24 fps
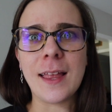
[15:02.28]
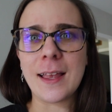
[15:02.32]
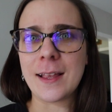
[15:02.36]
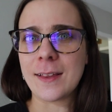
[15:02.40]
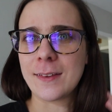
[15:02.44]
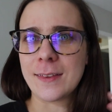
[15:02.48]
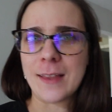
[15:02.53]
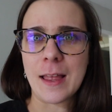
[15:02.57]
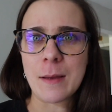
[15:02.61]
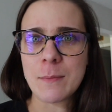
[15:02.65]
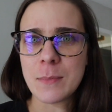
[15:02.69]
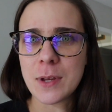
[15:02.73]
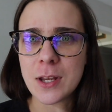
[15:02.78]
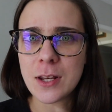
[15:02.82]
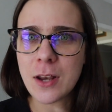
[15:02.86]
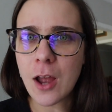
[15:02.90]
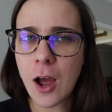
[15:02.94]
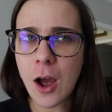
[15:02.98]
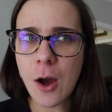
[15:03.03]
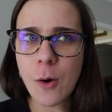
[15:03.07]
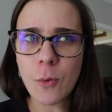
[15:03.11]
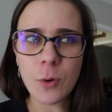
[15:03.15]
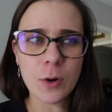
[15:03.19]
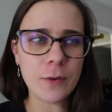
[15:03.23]
like let me
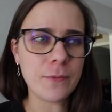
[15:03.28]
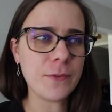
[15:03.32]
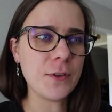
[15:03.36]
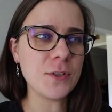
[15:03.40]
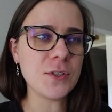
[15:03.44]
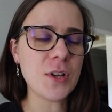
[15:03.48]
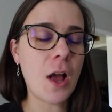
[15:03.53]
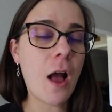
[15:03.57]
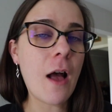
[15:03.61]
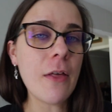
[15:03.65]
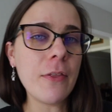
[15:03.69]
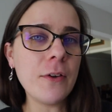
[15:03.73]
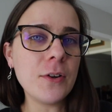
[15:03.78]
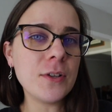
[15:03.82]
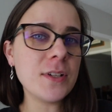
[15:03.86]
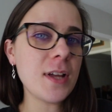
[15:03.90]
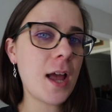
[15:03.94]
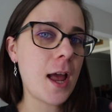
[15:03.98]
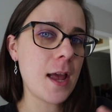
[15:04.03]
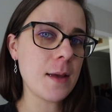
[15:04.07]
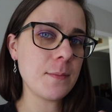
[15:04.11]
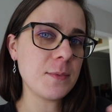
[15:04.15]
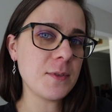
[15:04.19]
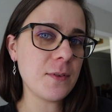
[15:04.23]
know, or if there's other
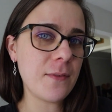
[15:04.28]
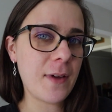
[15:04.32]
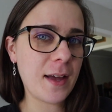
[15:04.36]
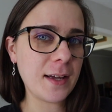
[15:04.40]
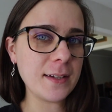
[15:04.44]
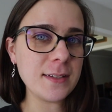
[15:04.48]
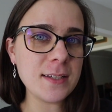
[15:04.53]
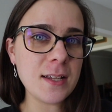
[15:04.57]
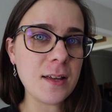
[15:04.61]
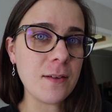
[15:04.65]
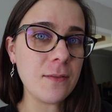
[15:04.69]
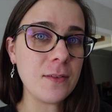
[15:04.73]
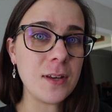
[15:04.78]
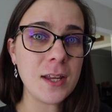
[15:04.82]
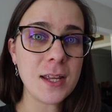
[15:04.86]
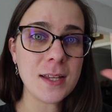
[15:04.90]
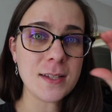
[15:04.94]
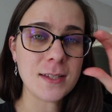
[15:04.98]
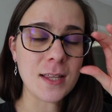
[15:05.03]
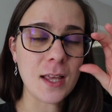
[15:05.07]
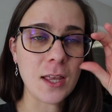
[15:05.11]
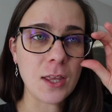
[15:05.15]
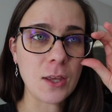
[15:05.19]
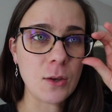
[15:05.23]
types of
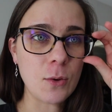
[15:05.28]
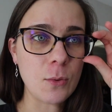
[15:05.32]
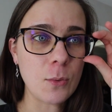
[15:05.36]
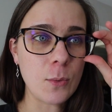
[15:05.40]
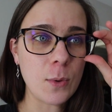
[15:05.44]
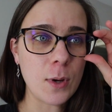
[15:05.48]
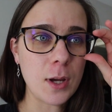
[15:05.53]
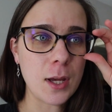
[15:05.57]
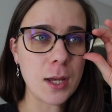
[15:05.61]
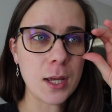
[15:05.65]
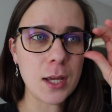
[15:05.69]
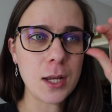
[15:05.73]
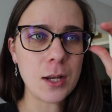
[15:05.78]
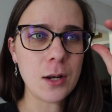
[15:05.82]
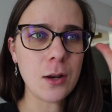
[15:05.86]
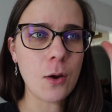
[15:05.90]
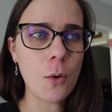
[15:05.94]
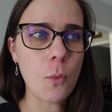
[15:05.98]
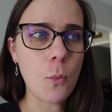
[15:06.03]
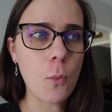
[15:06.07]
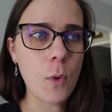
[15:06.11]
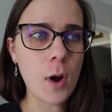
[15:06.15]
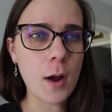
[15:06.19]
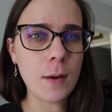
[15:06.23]
activities that you
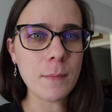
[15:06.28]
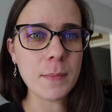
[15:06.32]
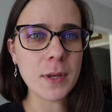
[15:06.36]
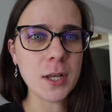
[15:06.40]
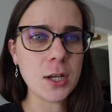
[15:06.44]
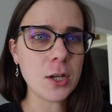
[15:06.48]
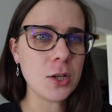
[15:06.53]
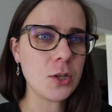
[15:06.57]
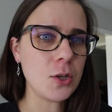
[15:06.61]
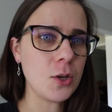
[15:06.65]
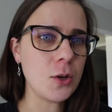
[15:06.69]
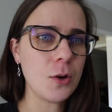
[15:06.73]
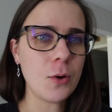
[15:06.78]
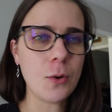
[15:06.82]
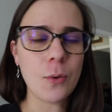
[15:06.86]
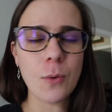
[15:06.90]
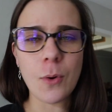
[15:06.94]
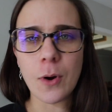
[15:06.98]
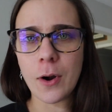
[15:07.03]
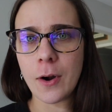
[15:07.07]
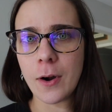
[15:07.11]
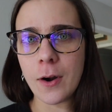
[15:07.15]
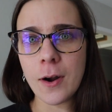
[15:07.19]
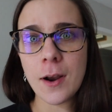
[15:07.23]
would want me to do,
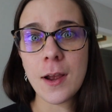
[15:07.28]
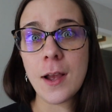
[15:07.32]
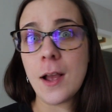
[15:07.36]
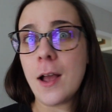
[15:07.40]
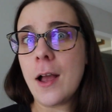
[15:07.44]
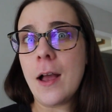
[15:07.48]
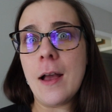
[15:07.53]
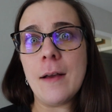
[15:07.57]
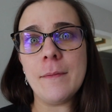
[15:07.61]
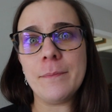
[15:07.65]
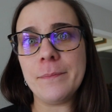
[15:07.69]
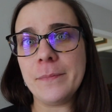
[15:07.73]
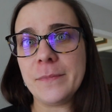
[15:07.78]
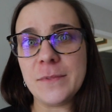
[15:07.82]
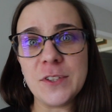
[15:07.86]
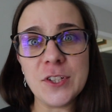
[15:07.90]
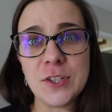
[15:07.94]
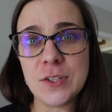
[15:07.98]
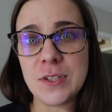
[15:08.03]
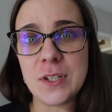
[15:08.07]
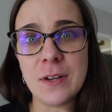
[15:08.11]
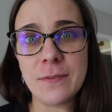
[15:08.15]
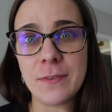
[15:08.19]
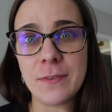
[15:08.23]
or
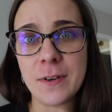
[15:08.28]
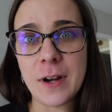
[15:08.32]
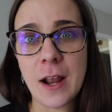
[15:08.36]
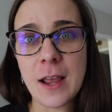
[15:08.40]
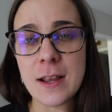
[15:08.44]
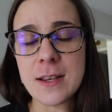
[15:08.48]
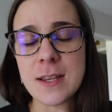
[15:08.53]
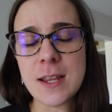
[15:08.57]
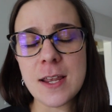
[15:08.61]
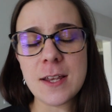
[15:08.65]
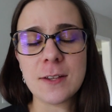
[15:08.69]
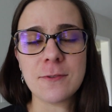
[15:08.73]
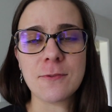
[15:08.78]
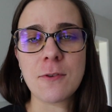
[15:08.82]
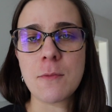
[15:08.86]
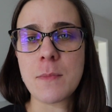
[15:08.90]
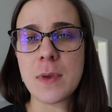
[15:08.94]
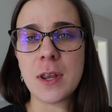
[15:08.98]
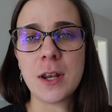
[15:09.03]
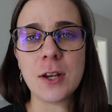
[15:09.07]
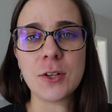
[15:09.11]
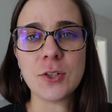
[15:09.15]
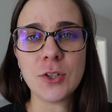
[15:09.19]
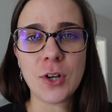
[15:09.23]
just different ideas for
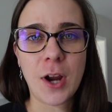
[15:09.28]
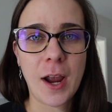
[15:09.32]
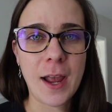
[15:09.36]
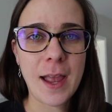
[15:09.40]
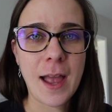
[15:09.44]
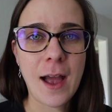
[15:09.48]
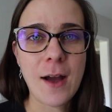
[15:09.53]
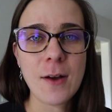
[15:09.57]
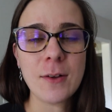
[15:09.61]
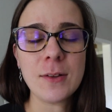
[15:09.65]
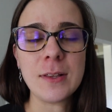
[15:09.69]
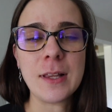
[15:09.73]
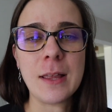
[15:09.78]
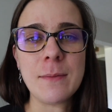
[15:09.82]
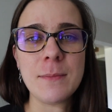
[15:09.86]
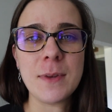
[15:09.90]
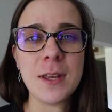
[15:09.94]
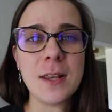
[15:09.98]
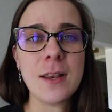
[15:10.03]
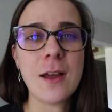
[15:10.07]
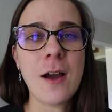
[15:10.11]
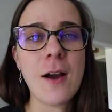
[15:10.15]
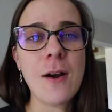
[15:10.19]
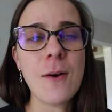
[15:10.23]
me to try out, let
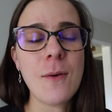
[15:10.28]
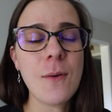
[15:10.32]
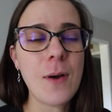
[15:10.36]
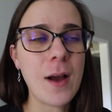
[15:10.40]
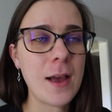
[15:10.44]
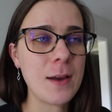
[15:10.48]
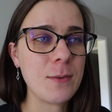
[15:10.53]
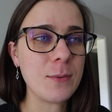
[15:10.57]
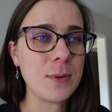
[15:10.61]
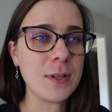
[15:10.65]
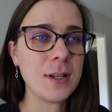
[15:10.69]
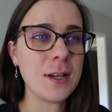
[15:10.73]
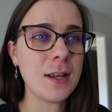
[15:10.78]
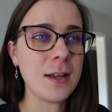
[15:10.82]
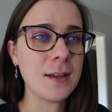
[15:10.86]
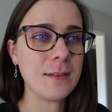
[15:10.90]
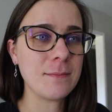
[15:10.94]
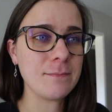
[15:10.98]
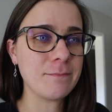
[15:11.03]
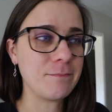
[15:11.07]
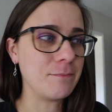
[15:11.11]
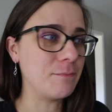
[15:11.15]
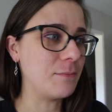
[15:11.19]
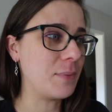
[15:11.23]
me know. I would
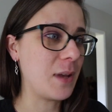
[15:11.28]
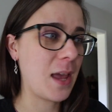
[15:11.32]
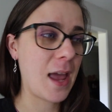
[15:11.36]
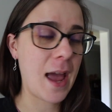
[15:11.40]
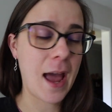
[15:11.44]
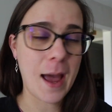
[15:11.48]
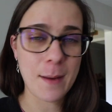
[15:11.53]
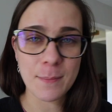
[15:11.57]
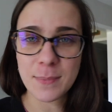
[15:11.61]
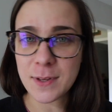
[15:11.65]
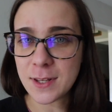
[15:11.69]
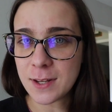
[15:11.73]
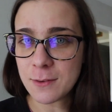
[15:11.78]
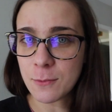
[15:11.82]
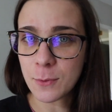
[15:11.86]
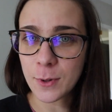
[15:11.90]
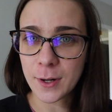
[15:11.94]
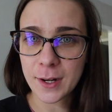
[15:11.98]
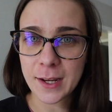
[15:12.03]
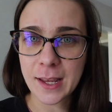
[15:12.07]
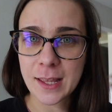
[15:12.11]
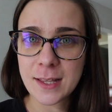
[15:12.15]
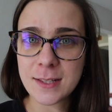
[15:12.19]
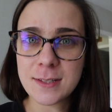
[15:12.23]
be happy to
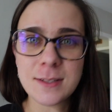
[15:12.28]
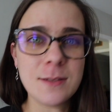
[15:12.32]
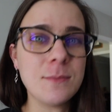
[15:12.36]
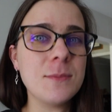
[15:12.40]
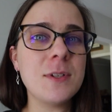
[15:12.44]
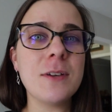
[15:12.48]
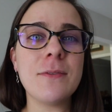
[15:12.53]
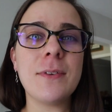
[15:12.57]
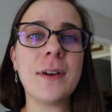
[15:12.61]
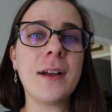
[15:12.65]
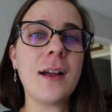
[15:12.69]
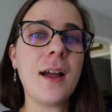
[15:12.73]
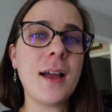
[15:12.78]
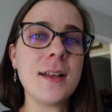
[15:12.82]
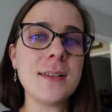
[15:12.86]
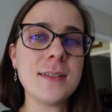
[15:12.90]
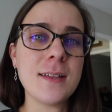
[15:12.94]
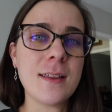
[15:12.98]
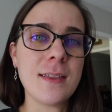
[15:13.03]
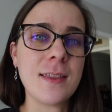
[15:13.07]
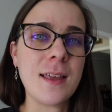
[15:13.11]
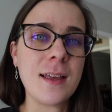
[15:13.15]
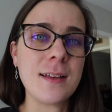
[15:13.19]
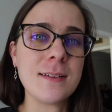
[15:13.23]
work in some different kinds
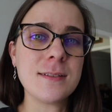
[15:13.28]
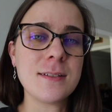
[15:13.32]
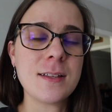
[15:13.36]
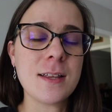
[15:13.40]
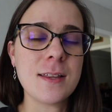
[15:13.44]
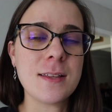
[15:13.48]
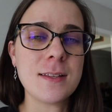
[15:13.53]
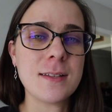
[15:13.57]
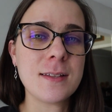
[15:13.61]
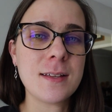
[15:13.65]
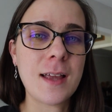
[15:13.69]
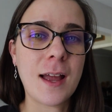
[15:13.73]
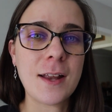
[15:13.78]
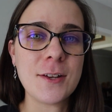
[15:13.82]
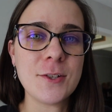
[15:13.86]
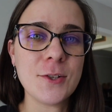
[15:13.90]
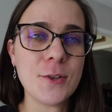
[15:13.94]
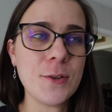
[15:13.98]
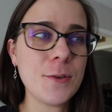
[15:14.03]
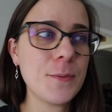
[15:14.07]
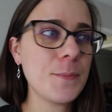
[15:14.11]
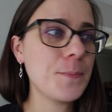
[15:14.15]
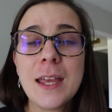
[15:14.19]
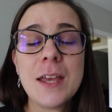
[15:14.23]
of things to the
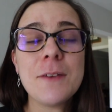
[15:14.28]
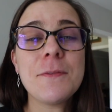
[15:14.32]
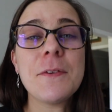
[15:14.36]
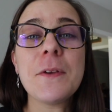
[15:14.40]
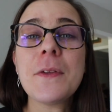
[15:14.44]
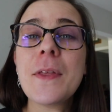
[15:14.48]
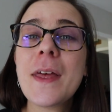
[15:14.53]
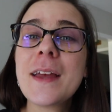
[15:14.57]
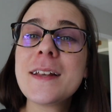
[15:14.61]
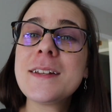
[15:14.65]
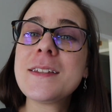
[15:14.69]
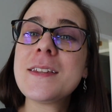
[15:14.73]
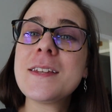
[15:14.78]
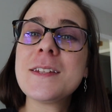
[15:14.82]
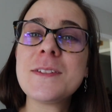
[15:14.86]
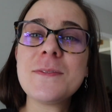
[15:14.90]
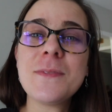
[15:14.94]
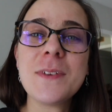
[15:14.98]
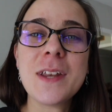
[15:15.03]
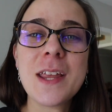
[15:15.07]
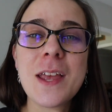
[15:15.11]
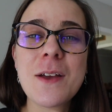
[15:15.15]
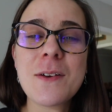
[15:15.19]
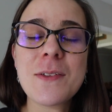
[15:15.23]
schedule. If you liked this
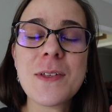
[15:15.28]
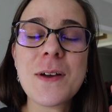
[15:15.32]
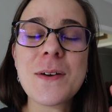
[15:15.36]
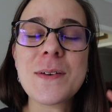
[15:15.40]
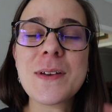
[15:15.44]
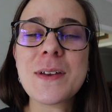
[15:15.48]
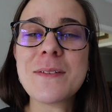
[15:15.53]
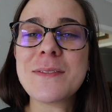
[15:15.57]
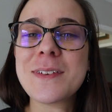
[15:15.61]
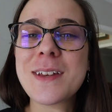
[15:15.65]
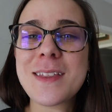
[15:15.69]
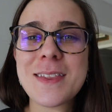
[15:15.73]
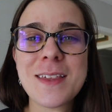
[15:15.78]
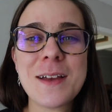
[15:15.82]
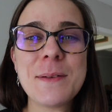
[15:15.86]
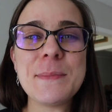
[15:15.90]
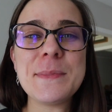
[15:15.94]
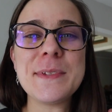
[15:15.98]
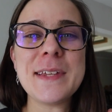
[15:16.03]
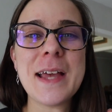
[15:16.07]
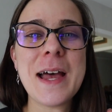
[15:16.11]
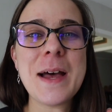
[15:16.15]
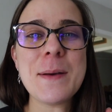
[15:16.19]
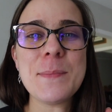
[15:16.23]
video though, give it a
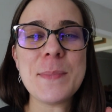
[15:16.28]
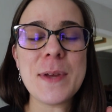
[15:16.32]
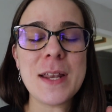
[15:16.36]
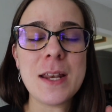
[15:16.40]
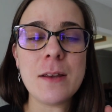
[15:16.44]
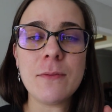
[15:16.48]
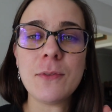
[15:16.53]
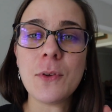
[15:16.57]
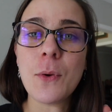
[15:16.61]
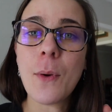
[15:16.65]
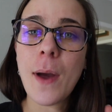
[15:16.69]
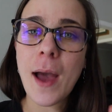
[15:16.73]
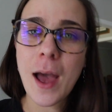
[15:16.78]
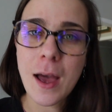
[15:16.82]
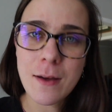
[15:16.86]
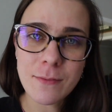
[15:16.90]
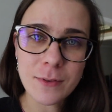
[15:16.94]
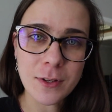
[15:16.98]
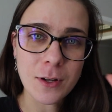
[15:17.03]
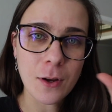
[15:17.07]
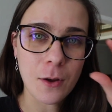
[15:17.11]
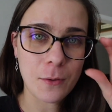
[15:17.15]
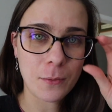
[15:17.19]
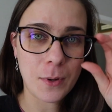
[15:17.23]
thumbs up, and if you
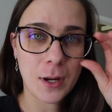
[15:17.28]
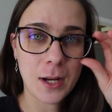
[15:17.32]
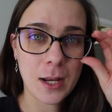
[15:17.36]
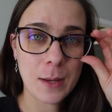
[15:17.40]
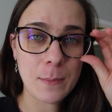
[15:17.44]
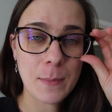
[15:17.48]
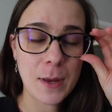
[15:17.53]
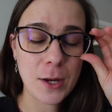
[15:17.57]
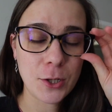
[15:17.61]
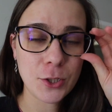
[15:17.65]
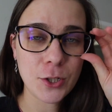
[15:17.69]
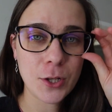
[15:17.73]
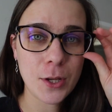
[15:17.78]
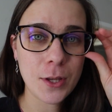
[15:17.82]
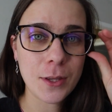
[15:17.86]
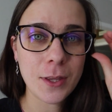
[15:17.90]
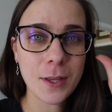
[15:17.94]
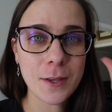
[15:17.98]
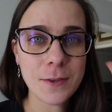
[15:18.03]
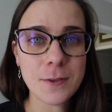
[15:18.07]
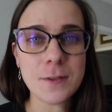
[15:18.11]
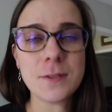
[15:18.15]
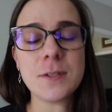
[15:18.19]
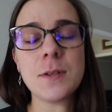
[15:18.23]
haven't already, make sure you
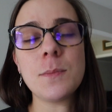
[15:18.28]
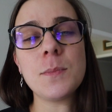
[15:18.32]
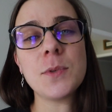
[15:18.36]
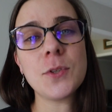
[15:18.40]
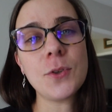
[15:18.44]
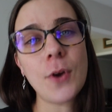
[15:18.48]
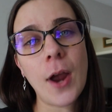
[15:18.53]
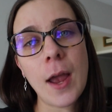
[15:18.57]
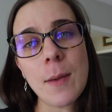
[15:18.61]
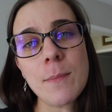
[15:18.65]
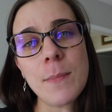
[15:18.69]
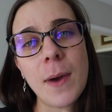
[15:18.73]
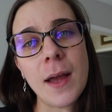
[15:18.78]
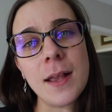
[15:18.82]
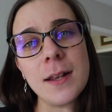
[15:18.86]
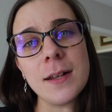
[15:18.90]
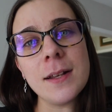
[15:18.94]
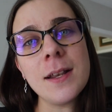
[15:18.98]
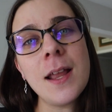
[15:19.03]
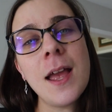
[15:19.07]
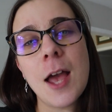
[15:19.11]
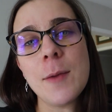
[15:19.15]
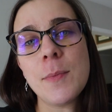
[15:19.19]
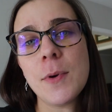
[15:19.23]
click the subscribe
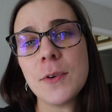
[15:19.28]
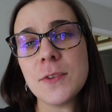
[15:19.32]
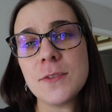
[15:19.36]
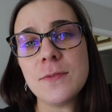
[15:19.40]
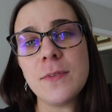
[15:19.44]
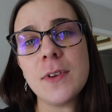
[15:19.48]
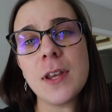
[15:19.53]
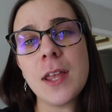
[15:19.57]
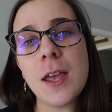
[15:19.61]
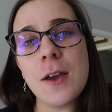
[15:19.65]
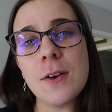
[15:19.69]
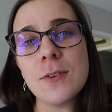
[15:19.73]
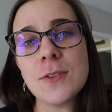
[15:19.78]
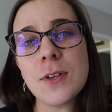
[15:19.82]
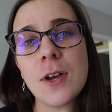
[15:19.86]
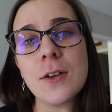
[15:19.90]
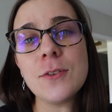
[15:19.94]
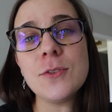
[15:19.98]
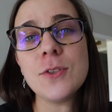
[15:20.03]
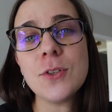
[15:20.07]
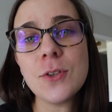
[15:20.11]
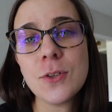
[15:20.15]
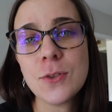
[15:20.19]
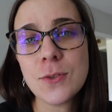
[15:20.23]
button. I post videos
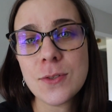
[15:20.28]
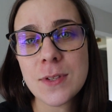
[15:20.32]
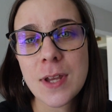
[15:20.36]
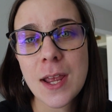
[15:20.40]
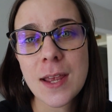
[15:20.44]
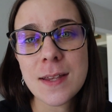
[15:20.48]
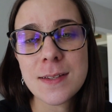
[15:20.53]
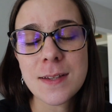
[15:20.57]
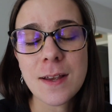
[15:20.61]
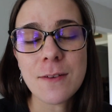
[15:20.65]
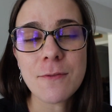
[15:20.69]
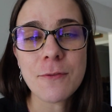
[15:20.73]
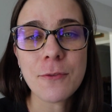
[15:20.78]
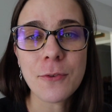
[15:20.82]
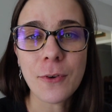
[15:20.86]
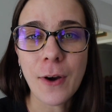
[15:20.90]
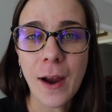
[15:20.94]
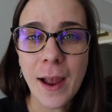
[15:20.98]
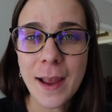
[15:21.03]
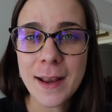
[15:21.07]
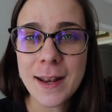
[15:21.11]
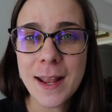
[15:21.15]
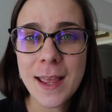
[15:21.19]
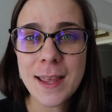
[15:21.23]
on Tuesdays and
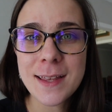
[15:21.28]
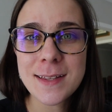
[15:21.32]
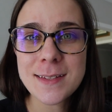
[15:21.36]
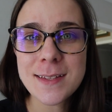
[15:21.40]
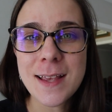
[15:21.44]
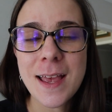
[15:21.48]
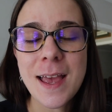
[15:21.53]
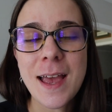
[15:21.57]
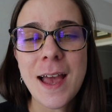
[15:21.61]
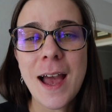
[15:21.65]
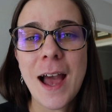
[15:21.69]
Fridays.